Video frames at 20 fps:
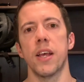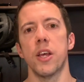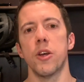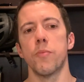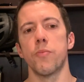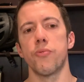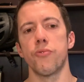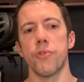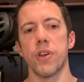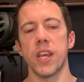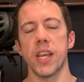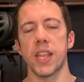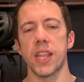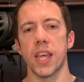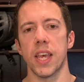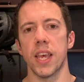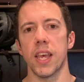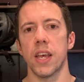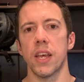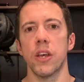
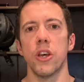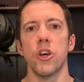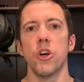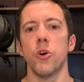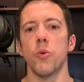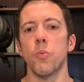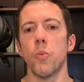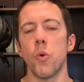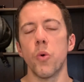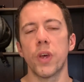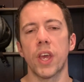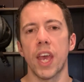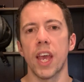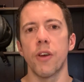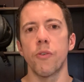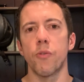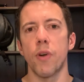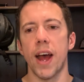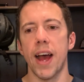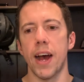breathing, walking
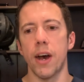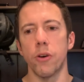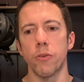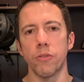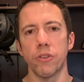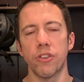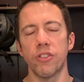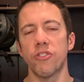around,